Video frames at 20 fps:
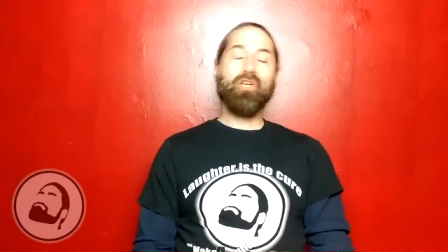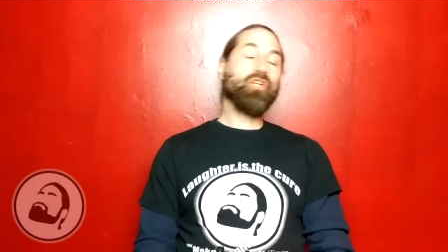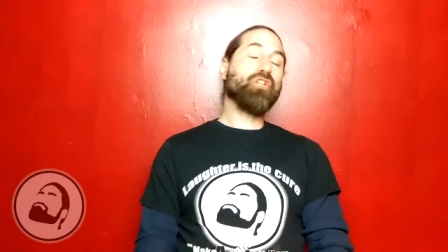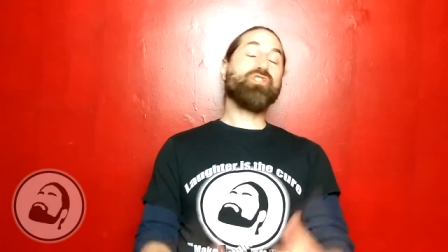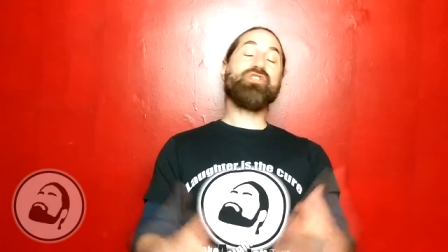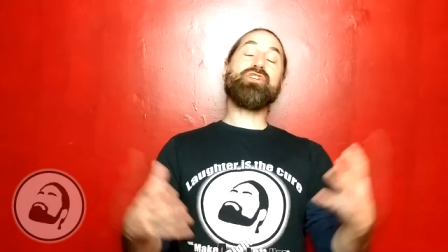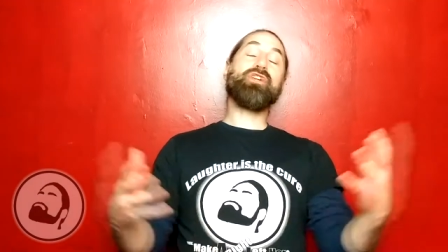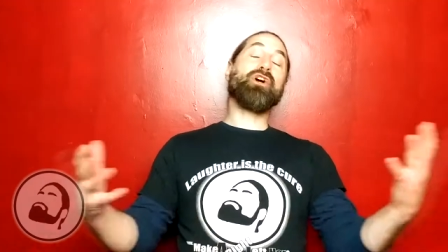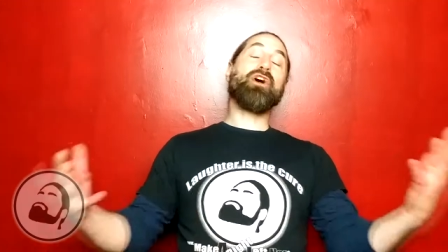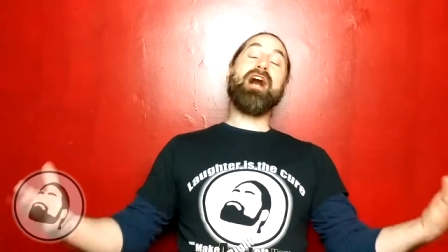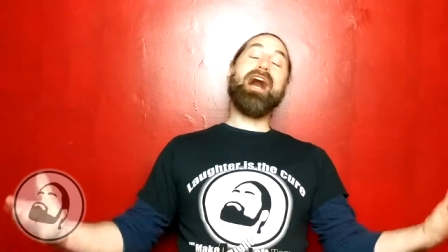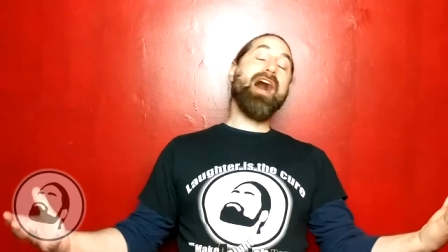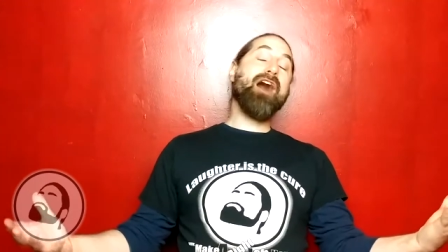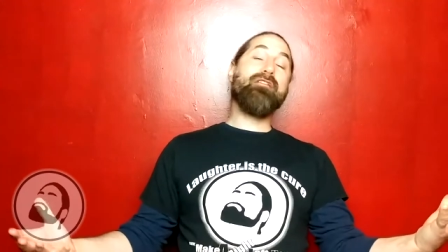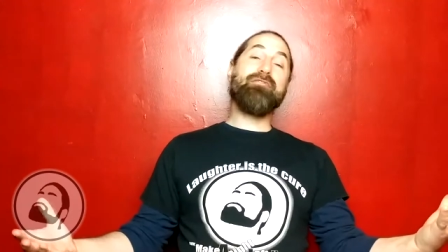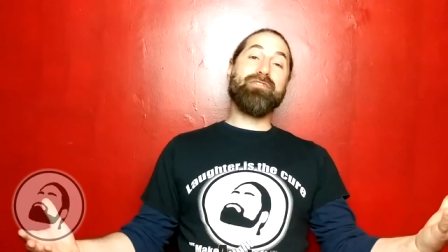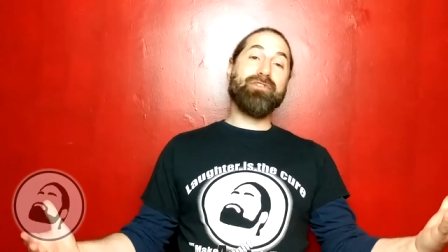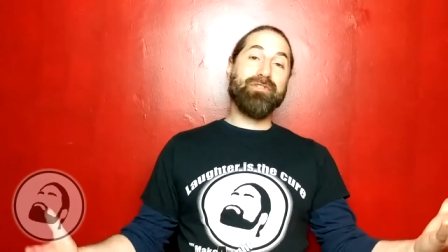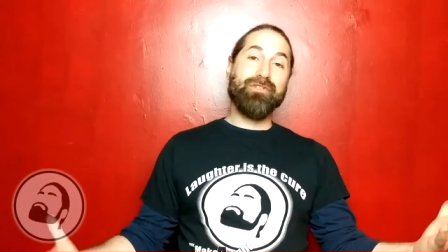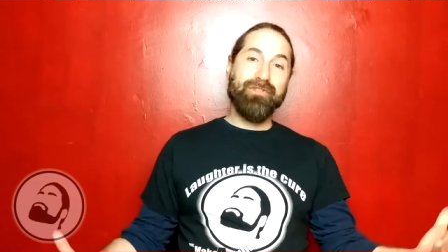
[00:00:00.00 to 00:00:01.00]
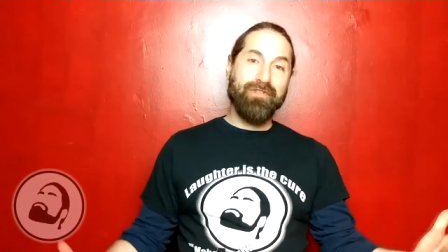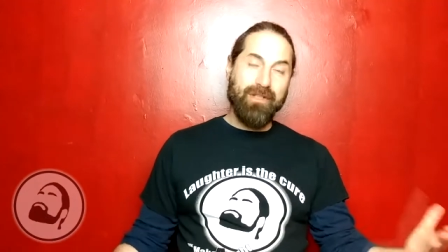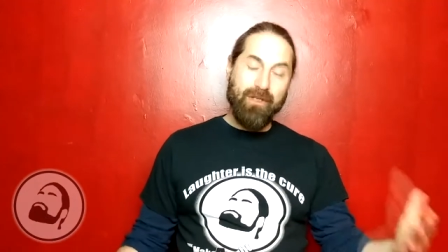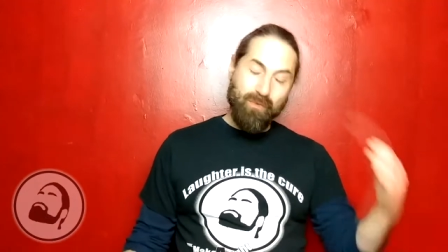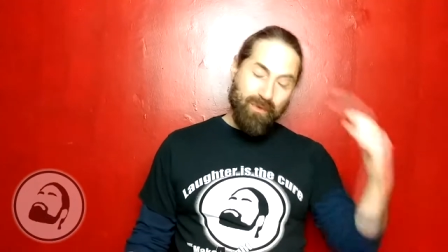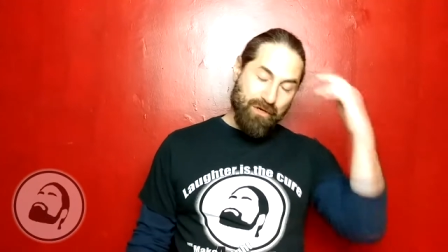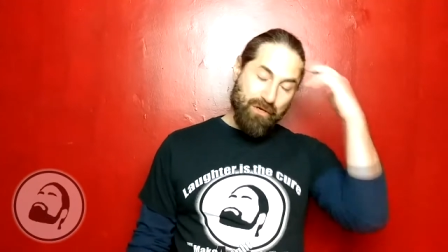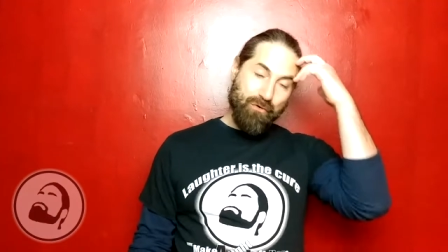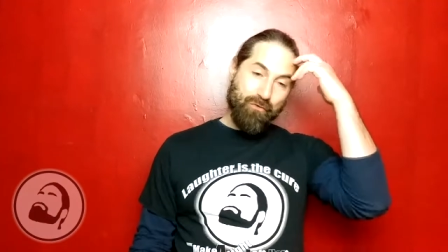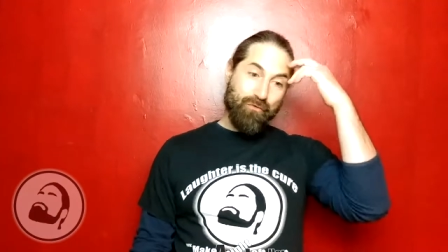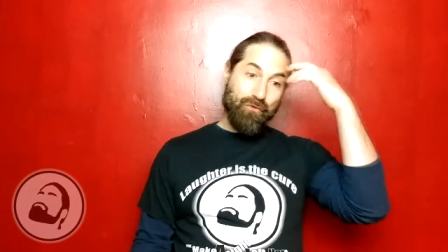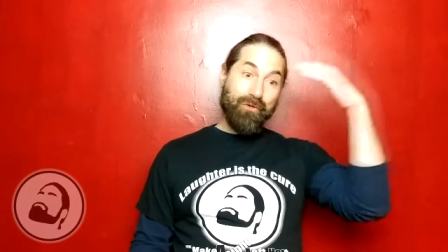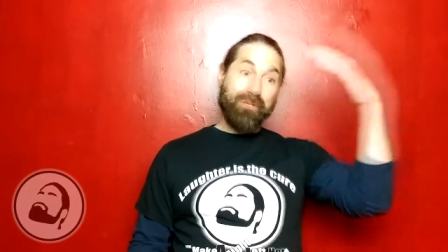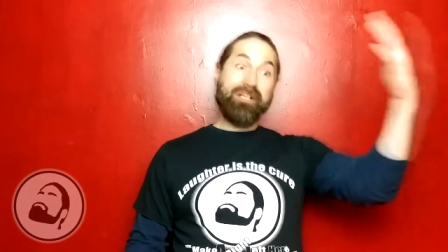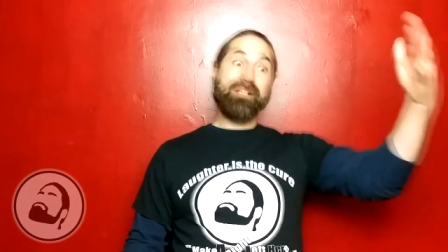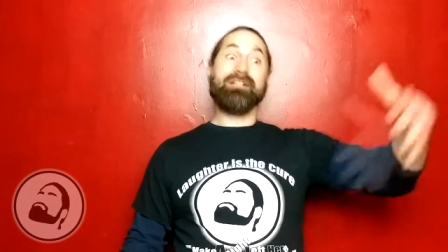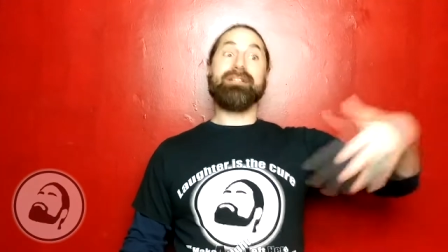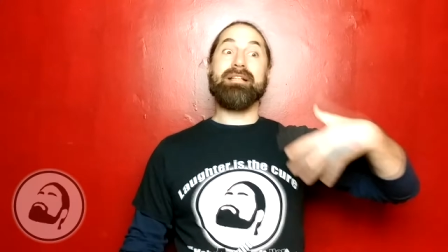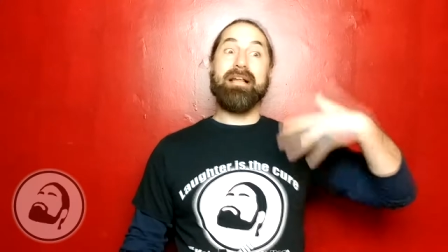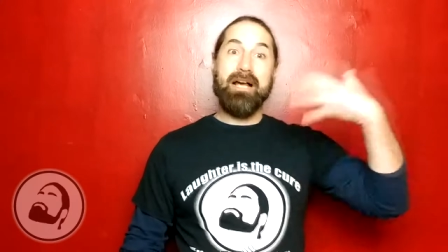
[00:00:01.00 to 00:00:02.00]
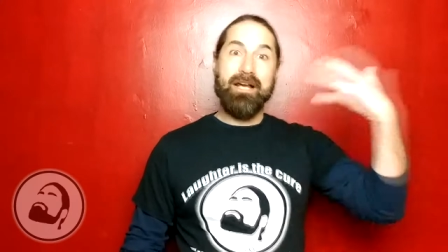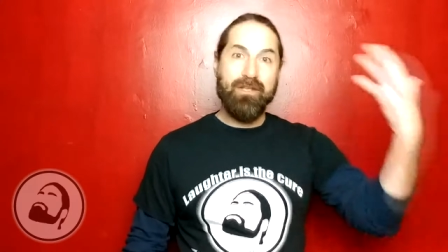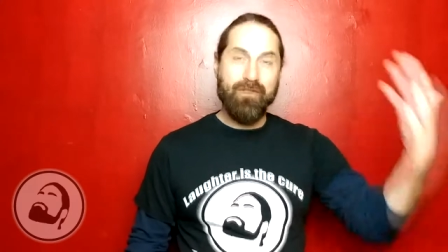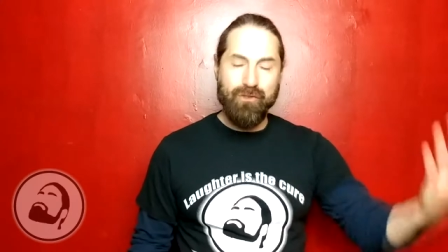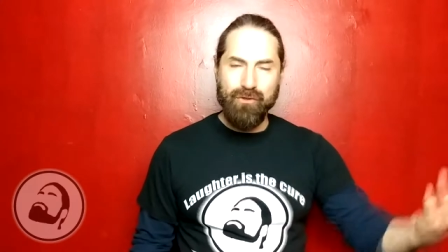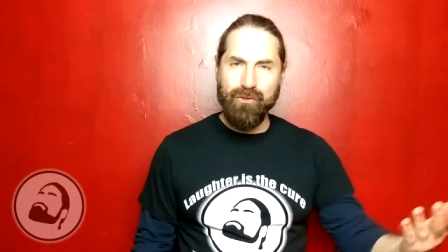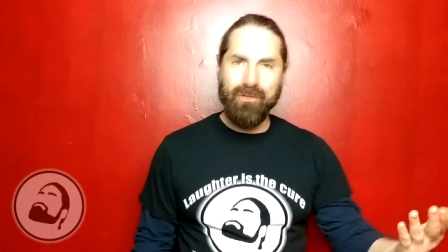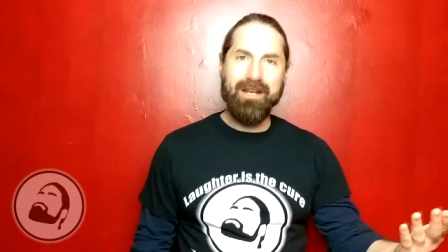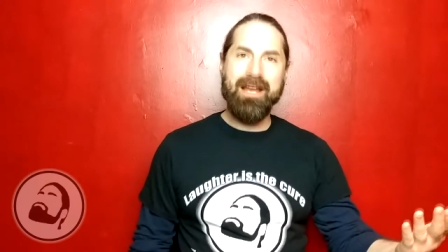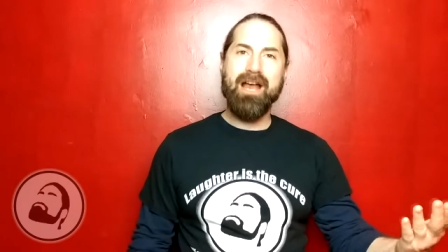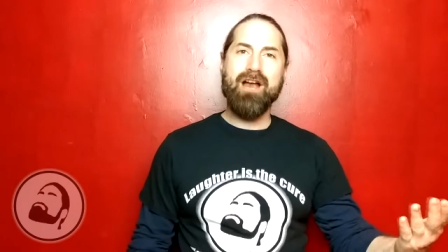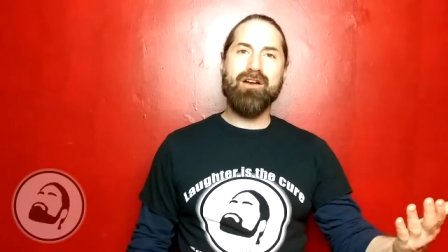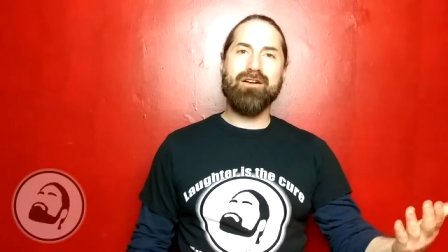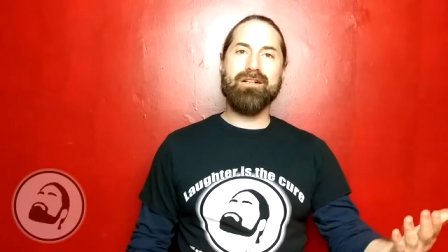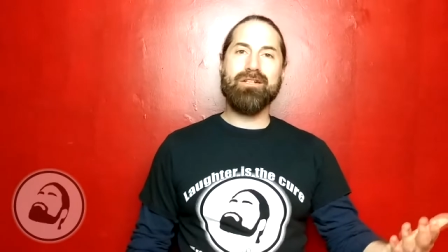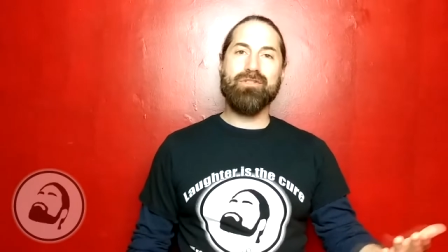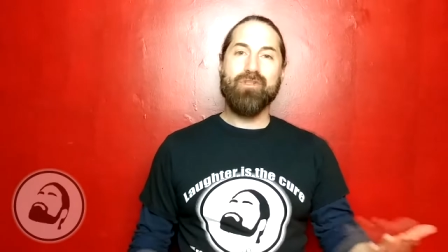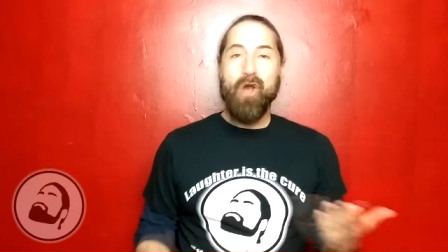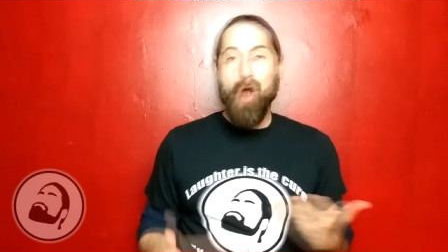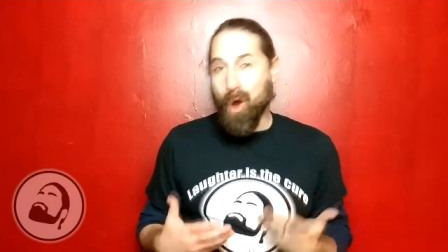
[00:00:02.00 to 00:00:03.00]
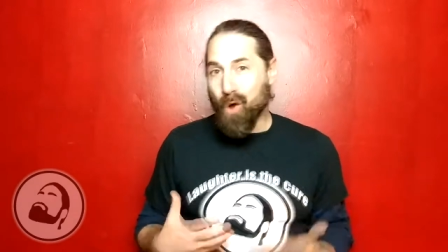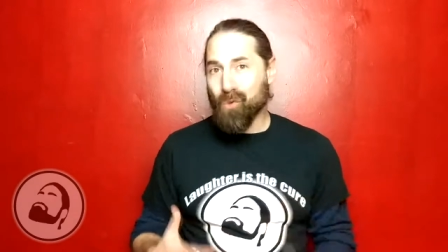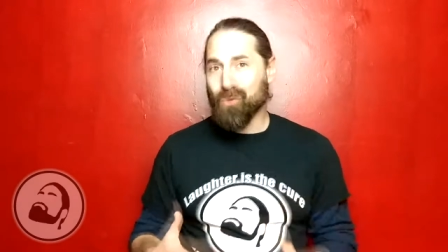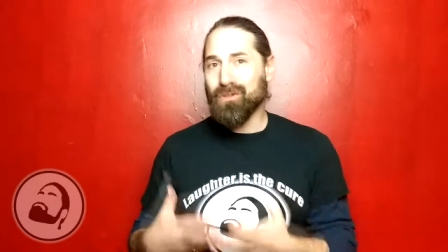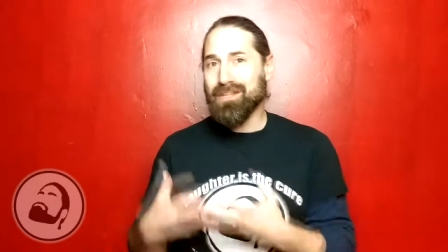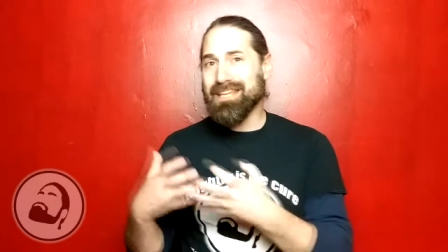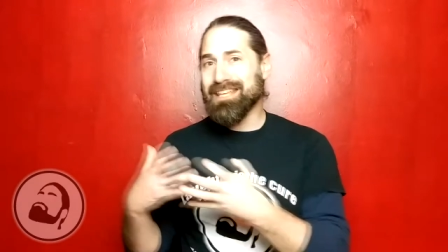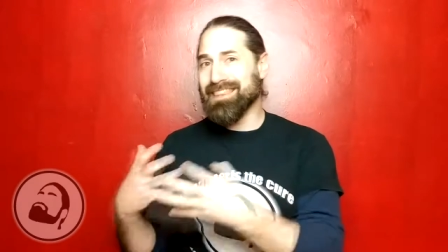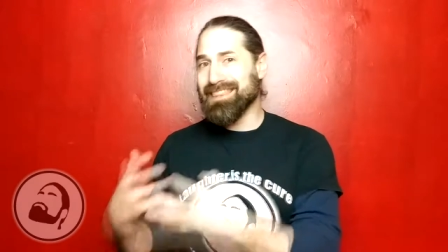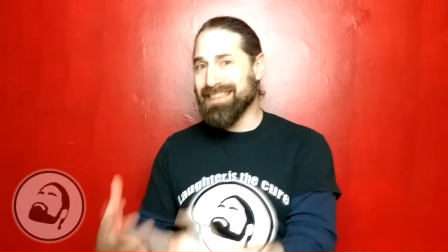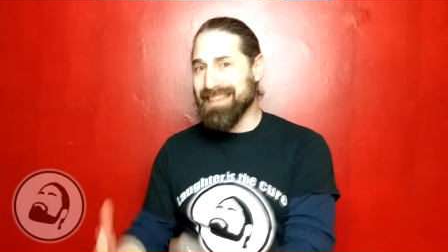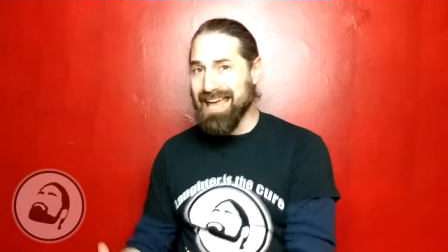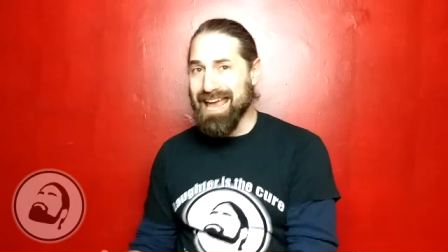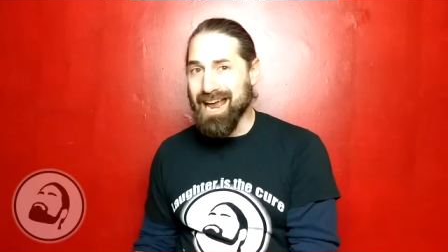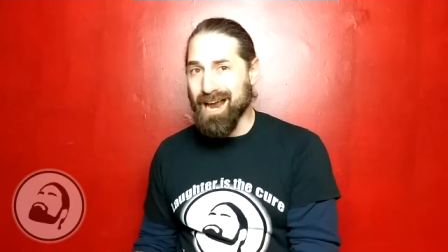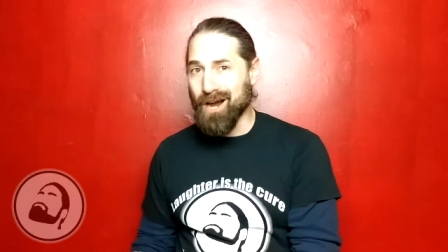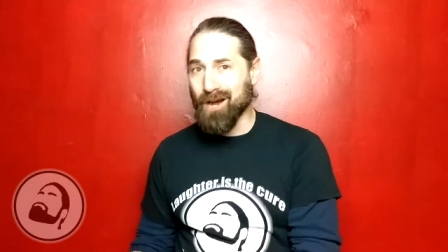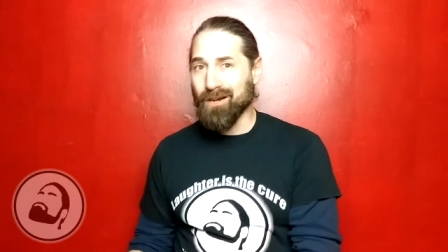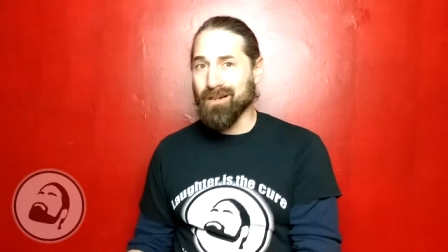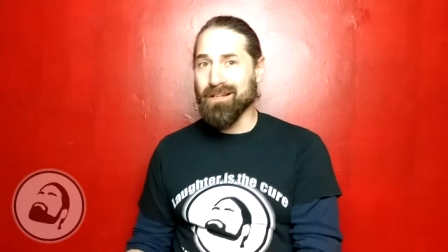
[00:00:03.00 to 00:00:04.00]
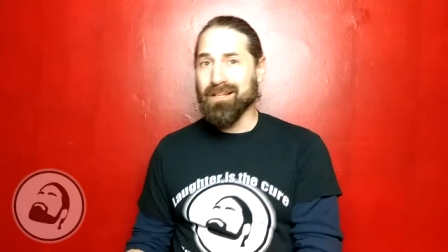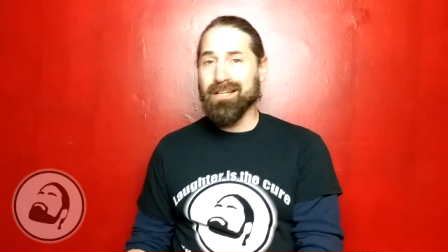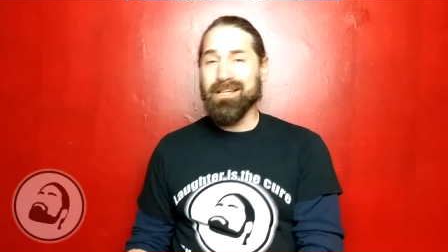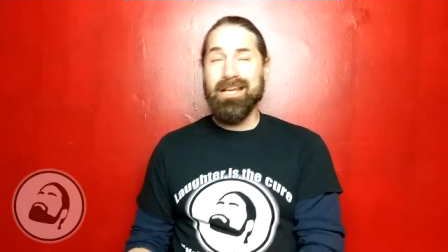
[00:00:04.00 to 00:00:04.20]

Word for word: Because, you know, obviously, when you realize your character's only there